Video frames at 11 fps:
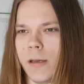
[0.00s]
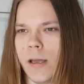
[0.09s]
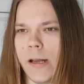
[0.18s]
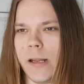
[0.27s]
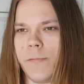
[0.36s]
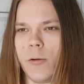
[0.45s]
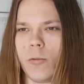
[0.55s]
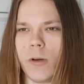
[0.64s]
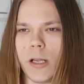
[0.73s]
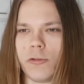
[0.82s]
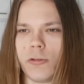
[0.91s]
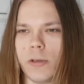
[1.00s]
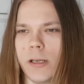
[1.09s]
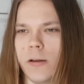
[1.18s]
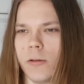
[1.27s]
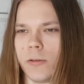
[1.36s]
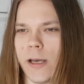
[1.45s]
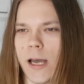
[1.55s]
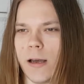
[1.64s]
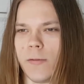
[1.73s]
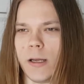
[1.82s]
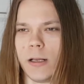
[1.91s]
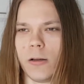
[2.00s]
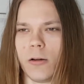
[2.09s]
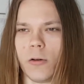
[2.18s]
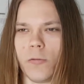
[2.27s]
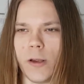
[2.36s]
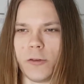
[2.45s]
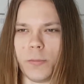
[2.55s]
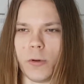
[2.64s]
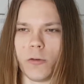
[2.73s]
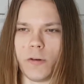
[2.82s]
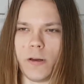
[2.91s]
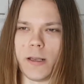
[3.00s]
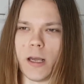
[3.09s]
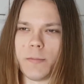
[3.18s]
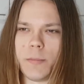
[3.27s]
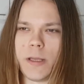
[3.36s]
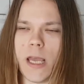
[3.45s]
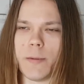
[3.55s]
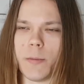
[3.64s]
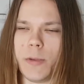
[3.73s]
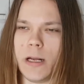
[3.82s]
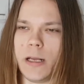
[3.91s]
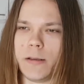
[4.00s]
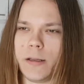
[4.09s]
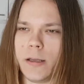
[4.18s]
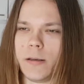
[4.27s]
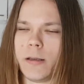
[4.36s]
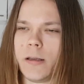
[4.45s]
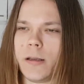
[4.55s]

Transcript: And if you naturally don't have a lot of explosive capability,